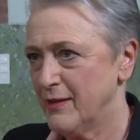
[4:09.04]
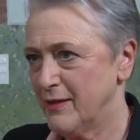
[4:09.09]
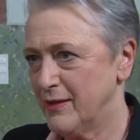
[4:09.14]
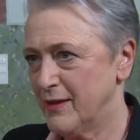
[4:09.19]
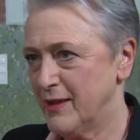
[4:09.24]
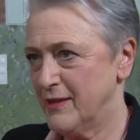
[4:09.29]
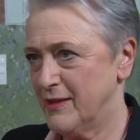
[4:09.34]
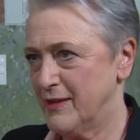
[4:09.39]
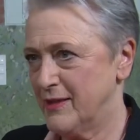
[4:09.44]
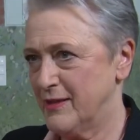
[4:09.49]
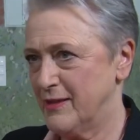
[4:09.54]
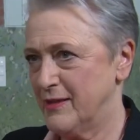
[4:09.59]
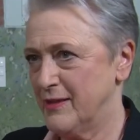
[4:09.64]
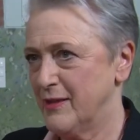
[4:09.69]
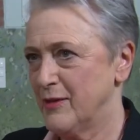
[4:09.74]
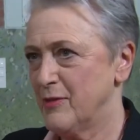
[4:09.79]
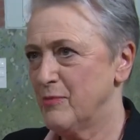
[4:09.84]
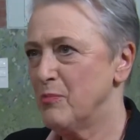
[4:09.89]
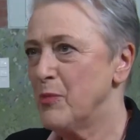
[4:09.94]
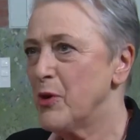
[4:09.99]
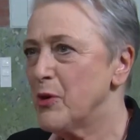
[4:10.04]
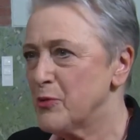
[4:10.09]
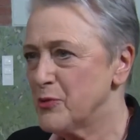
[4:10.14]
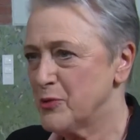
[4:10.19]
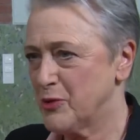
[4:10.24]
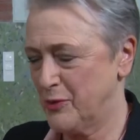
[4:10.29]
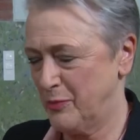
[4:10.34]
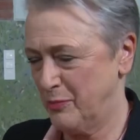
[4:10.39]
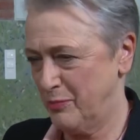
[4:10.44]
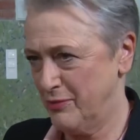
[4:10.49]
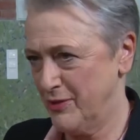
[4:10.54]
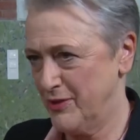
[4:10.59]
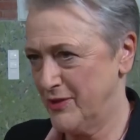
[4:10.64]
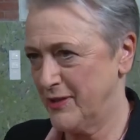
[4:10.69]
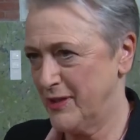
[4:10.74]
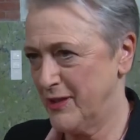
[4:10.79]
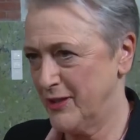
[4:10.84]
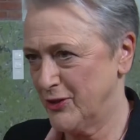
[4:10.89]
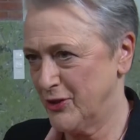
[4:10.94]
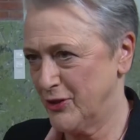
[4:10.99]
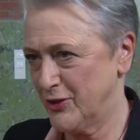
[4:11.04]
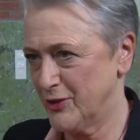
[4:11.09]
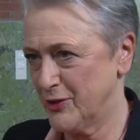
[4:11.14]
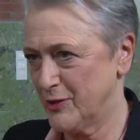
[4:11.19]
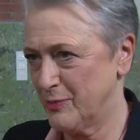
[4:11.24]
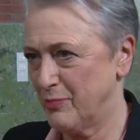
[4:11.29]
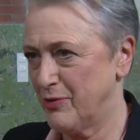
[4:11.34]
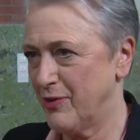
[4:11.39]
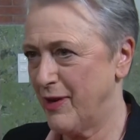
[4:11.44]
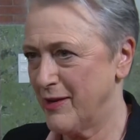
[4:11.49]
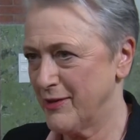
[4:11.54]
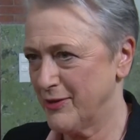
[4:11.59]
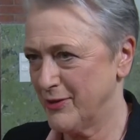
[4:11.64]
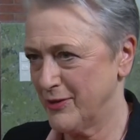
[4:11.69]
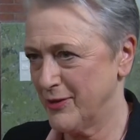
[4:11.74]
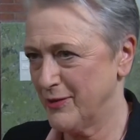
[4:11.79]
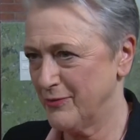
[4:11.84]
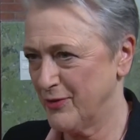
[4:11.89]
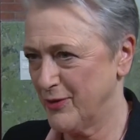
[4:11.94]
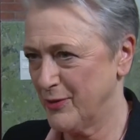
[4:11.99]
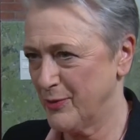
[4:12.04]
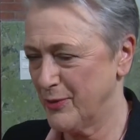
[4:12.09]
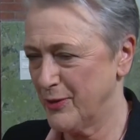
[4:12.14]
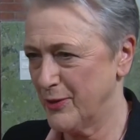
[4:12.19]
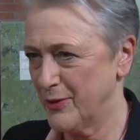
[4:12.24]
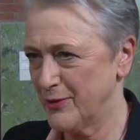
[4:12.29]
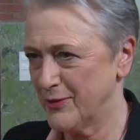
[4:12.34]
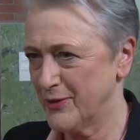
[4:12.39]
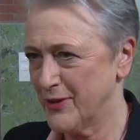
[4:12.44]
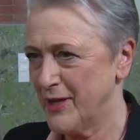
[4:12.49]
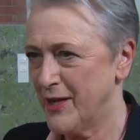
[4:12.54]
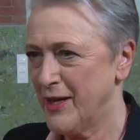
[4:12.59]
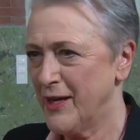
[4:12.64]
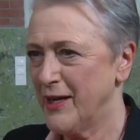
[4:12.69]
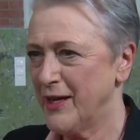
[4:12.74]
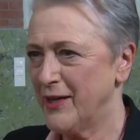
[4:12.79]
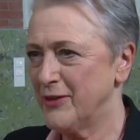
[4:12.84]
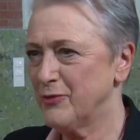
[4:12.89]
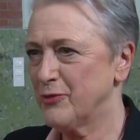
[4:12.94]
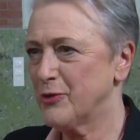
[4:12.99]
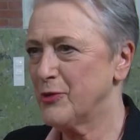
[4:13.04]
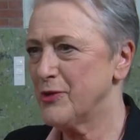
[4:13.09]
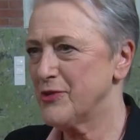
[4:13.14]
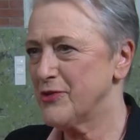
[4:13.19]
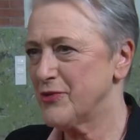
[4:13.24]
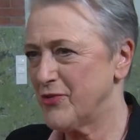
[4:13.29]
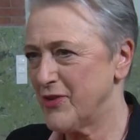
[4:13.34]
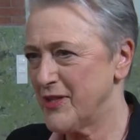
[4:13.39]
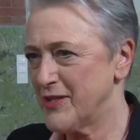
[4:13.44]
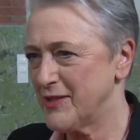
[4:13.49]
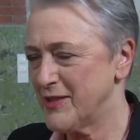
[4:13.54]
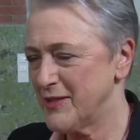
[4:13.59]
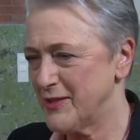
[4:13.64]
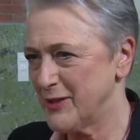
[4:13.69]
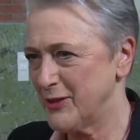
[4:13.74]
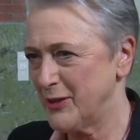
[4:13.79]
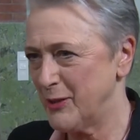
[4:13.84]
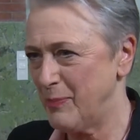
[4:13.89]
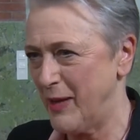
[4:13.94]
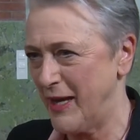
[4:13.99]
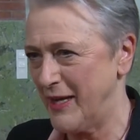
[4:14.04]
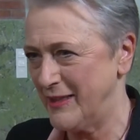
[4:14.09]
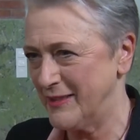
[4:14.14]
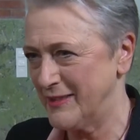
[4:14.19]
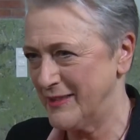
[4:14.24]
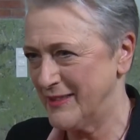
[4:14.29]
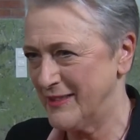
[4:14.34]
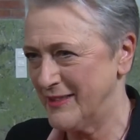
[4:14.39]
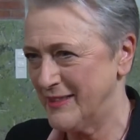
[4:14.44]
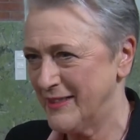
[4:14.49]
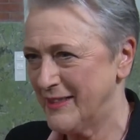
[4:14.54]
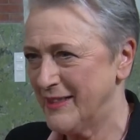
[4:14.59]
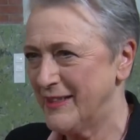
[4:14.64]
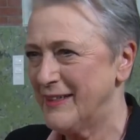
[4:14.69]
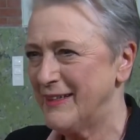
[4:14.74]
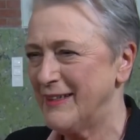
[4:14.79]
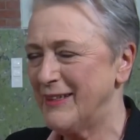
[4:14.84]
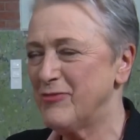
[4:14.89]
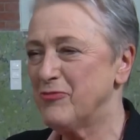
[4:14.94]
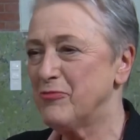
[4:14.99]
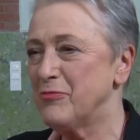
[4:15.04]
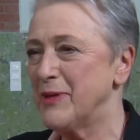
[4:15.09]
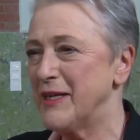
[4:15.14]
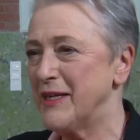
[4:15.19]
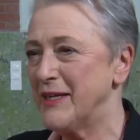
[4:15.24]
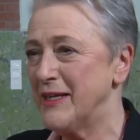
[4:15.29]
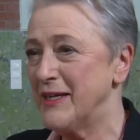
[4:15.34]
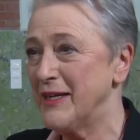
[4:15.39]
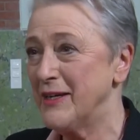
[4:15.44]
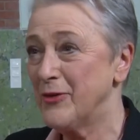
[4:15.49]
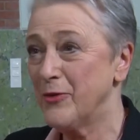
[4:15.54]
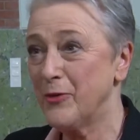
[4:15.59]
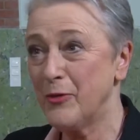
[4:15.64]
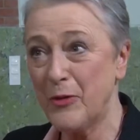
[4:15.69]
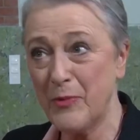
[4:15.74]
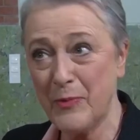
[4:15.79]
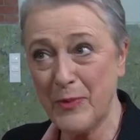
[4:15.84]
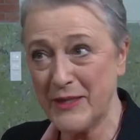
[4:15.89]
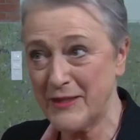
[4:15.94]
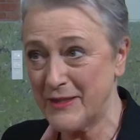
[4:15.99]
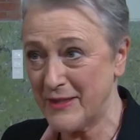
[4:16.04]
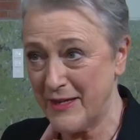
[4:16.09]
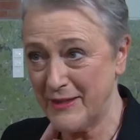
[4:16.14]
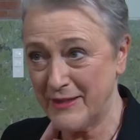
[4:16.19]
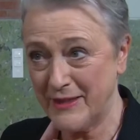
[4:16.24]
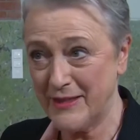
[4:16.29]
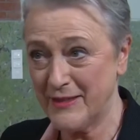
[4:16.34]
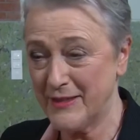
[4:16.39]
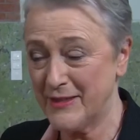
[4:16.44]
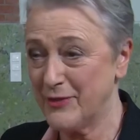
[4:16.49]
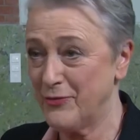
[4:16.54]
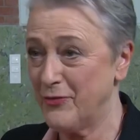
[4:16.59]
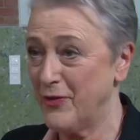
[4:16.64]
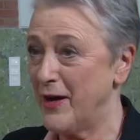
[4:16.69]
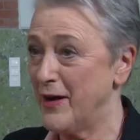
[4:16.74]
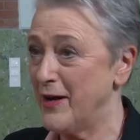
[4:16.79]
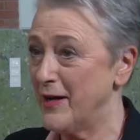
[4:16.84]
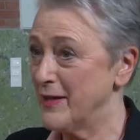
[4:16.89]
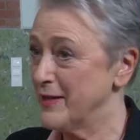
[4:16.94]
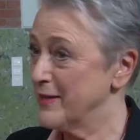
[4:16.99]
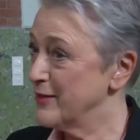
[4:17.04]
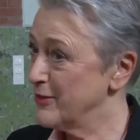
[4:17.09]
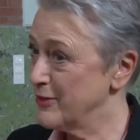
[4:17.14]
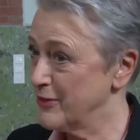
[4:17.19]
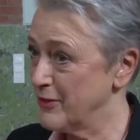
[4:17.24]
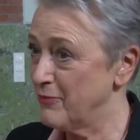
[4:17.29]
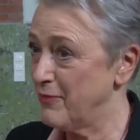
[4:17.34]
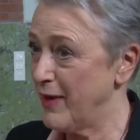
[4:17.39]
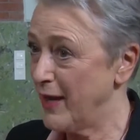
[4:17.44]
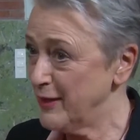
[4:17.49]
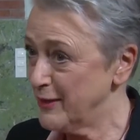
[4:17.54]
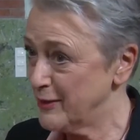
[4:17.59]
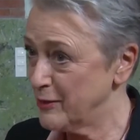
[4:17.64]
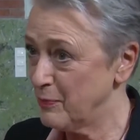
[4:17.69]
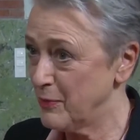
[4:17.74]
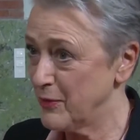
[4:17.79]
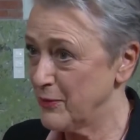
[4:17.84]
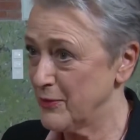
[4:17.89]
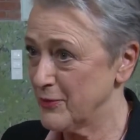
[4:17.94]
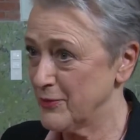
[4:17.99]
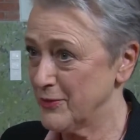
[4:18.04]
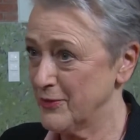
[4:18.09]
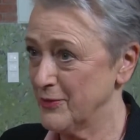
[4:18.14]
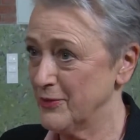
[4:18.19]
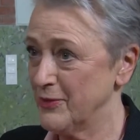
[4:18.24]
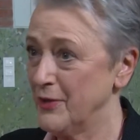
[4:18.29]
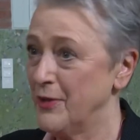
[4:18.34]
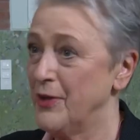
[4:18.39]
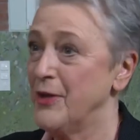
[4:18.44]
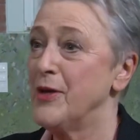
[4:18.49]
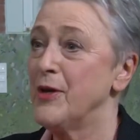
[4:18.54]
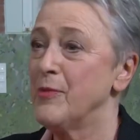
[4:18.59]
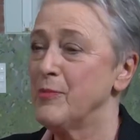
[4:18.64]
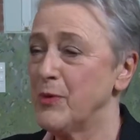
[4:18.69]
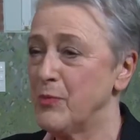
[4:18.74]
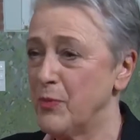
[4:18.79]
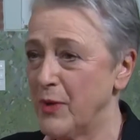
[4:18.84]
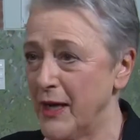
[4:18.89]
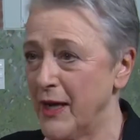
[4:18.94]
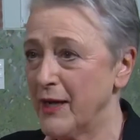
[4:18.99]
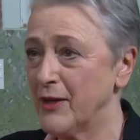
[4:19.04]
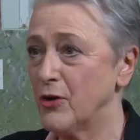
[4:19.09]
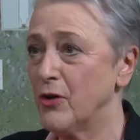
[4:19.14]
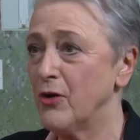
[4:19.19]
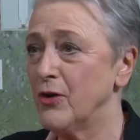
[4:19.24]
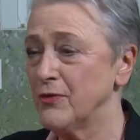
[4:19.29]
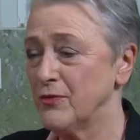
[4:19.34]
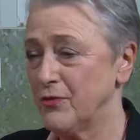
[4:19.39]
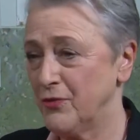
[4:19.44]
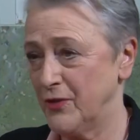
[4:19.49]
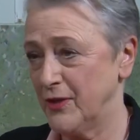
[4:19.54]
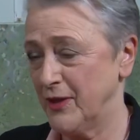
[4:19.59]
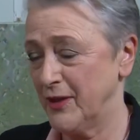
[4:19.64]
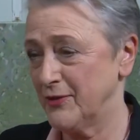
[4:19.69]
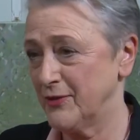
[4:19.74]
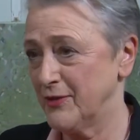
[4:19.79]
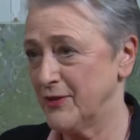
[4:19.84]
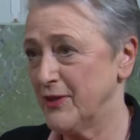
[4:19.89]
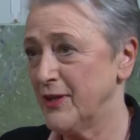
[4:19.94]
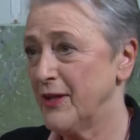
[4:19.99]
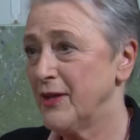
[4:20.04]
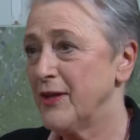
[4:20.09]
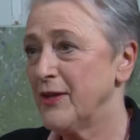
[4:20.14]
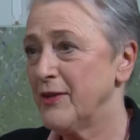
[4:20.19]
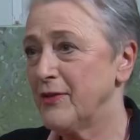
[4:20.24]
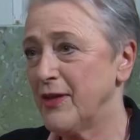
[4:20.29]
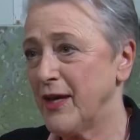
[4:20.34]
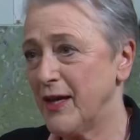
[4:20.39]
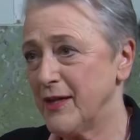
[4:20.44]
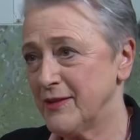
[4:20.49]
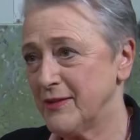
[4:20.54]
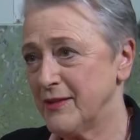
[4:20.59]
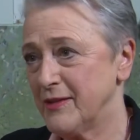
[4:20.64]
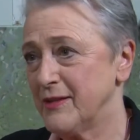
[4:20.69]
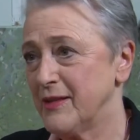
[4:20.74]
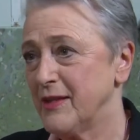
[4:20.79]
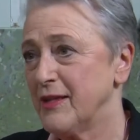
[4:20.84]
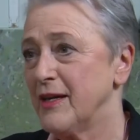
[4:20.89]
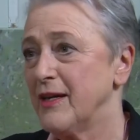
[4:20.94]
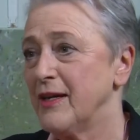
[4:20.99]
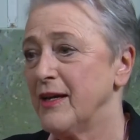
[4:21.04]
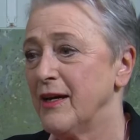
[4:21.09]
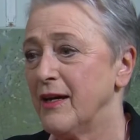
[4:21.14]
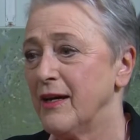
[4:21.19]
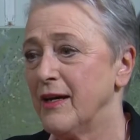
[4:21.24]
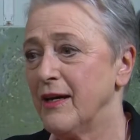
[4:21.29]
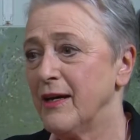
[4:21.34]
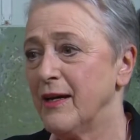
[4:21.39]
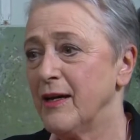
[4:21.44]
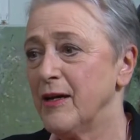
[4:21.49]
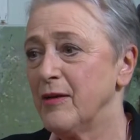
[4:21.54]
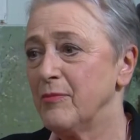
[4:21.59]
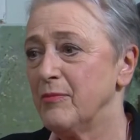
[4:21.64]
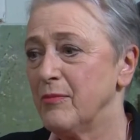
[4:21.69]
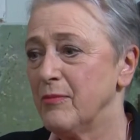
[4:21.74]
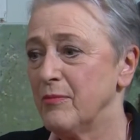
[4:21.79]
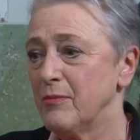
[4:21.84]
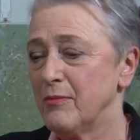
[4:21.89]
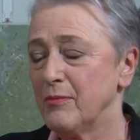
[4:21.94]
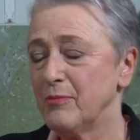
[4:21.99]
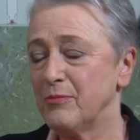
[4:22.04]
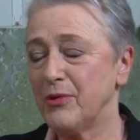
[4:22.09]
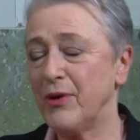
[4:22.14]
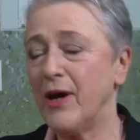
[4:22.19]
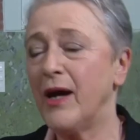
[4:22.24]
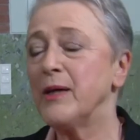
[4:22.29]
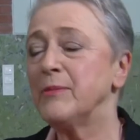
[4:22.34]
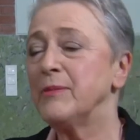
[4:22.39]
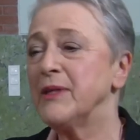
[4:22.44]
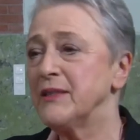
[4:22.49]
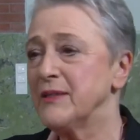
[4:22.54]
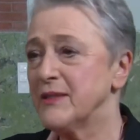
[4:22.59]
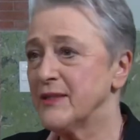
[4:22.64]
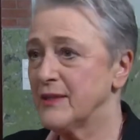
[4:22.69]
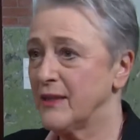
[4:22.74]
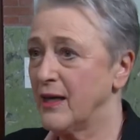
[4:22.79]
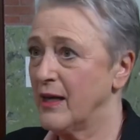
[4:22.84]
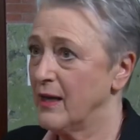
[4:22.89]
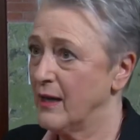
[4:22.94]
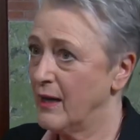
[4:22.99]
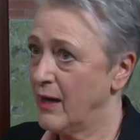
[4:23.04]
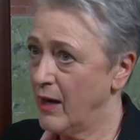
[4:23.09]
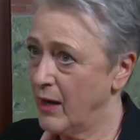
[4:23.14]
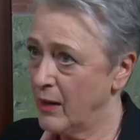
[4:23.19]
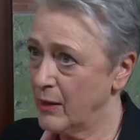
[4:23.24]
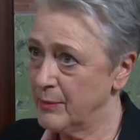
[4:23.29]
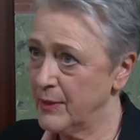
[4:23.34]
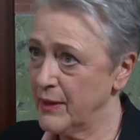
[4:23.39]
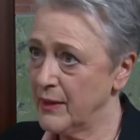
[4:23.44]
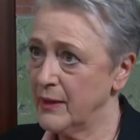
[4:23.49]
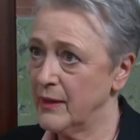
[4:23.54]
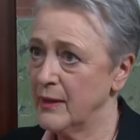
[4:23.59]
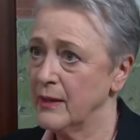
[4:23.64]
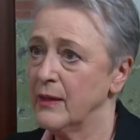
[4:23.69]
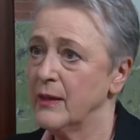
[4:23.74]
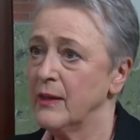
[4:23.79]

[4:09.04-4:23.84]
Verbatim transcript: this most prestigious prize of the world. And of course, this is a debate if we always identify the right person, but we are confident that uh, Prime Minister Abiy